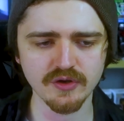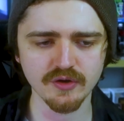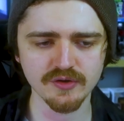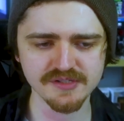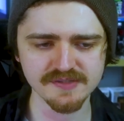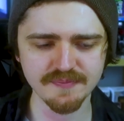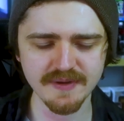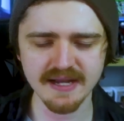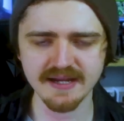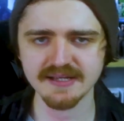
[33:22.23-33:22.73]

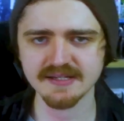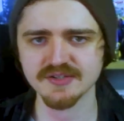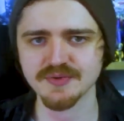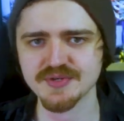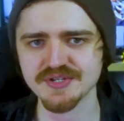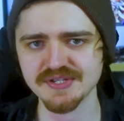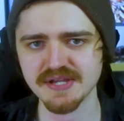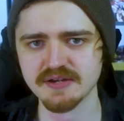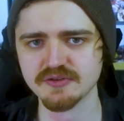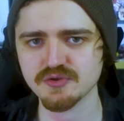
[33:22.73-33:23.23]
goes back into
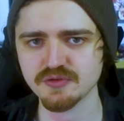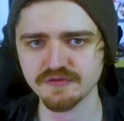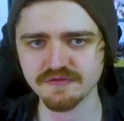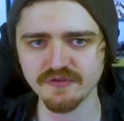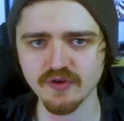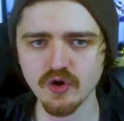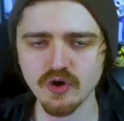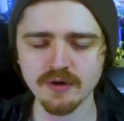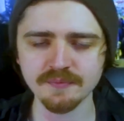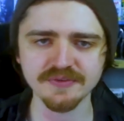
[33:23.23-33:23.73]
his natural
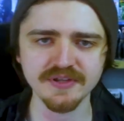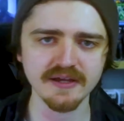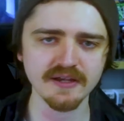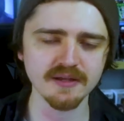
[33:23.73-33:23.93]
form,